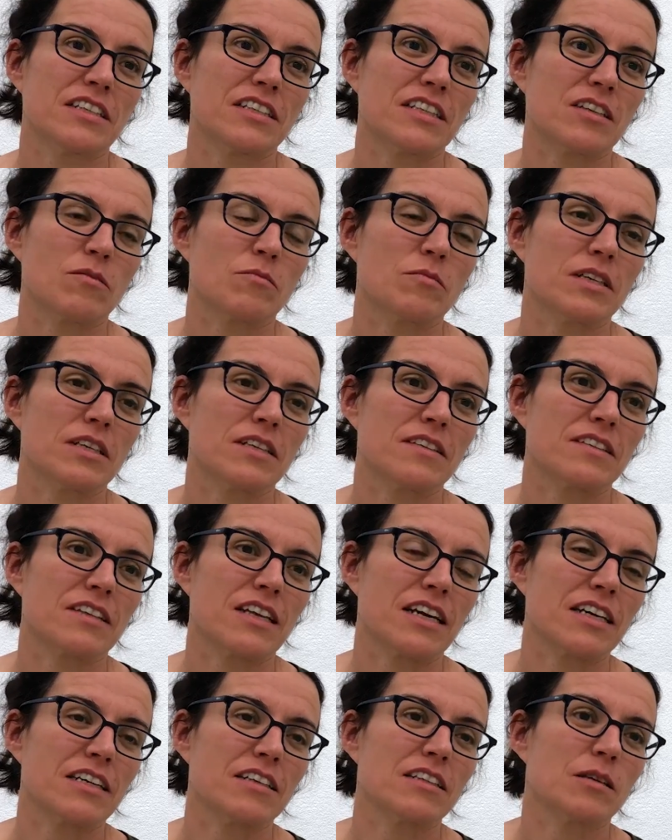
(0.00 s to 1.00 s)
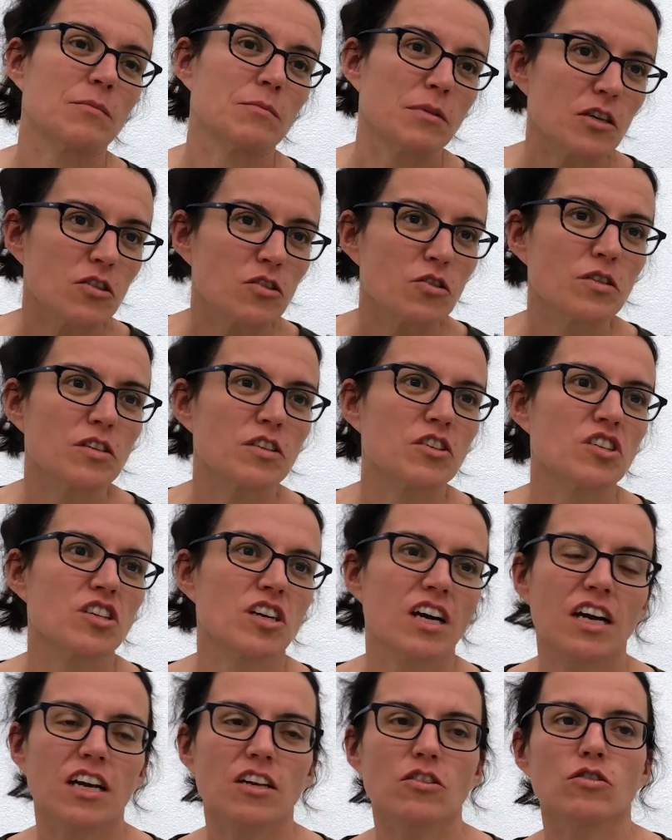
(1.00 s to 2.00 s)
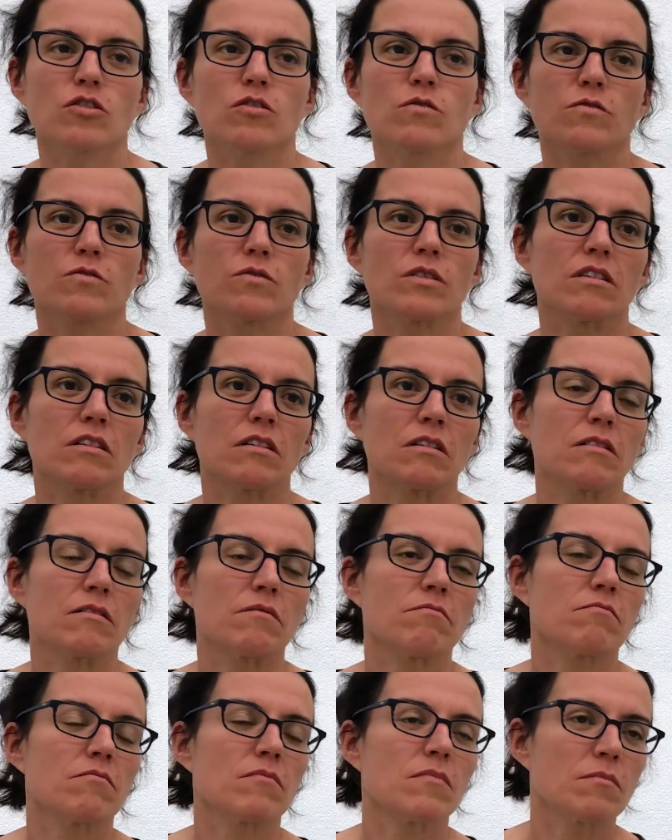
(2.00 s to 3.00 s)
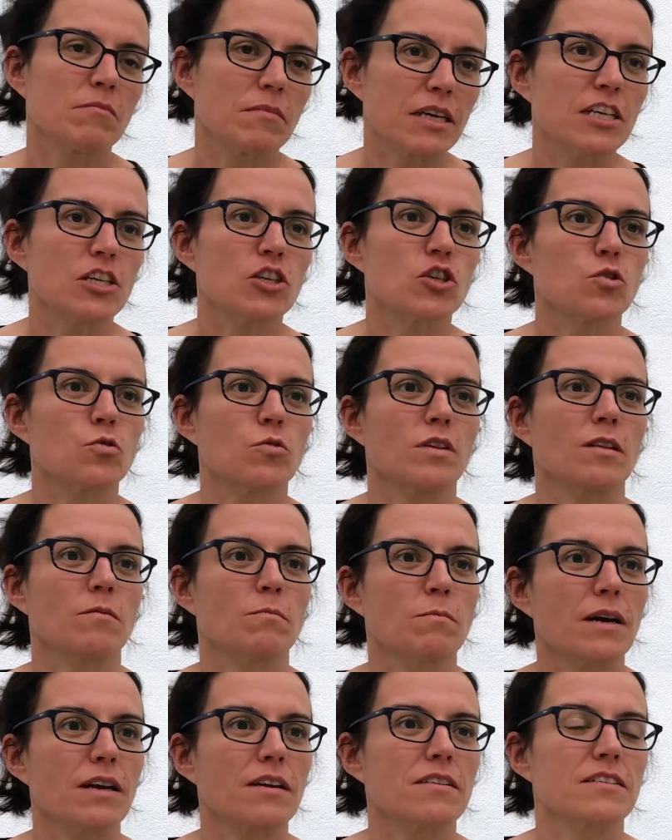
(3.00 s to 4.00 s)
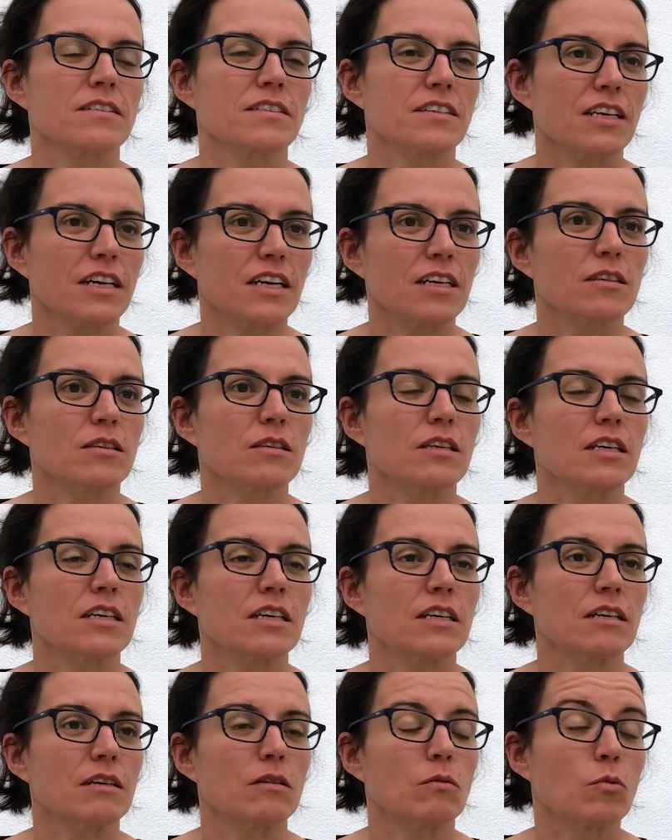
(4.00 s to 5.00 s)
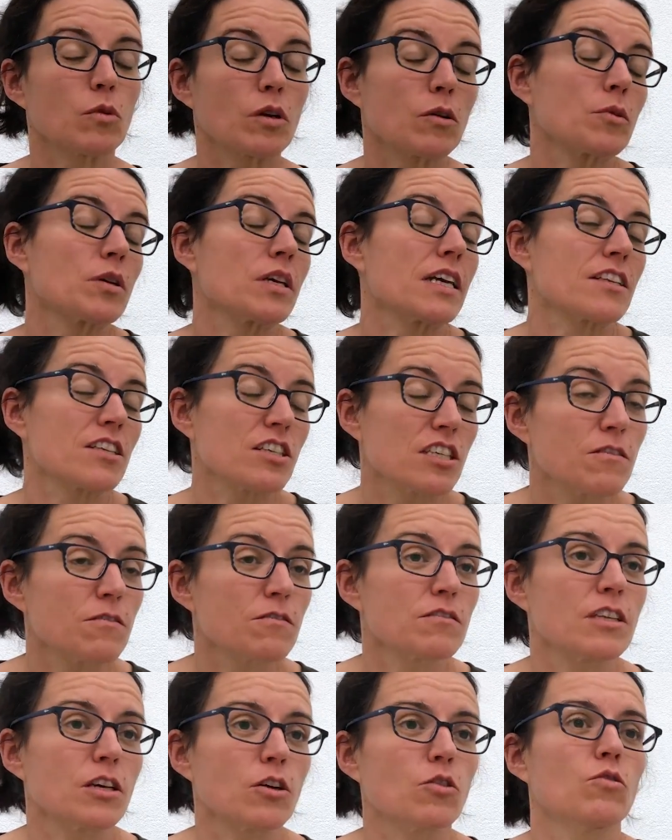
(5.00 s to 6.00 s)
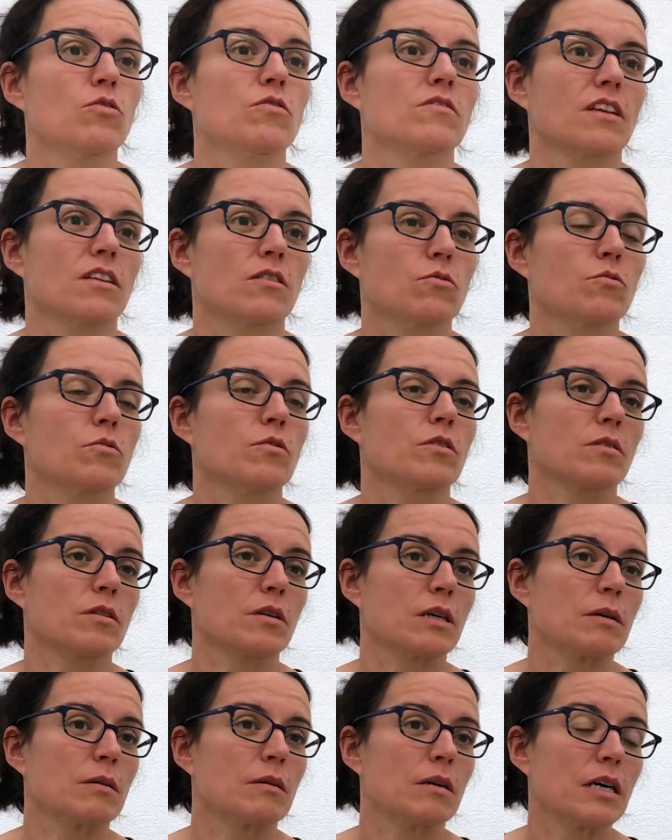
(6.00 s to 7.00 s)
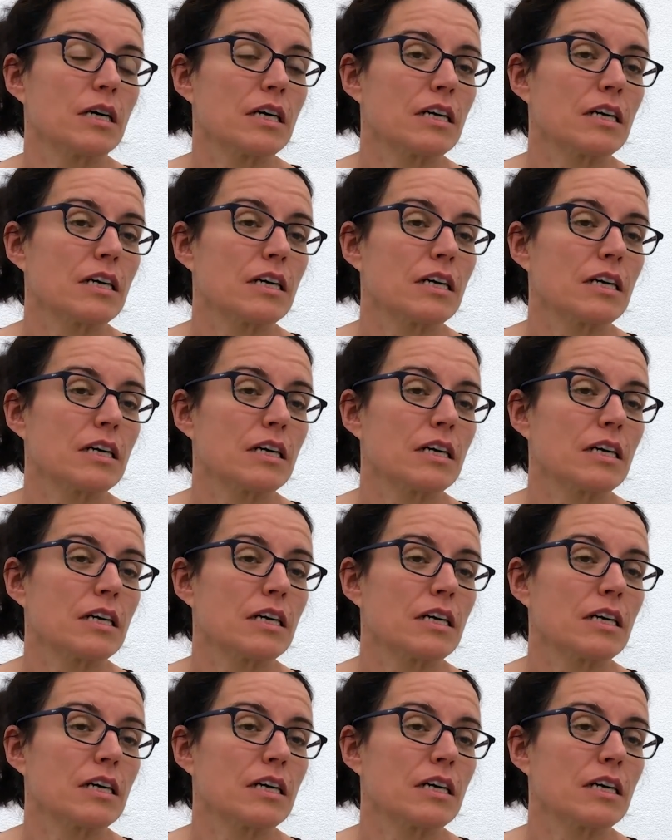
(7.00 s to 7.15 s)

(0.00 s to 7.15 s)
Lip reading: That means I'm the person in charge of making sure that partners can, we achieve the goals that were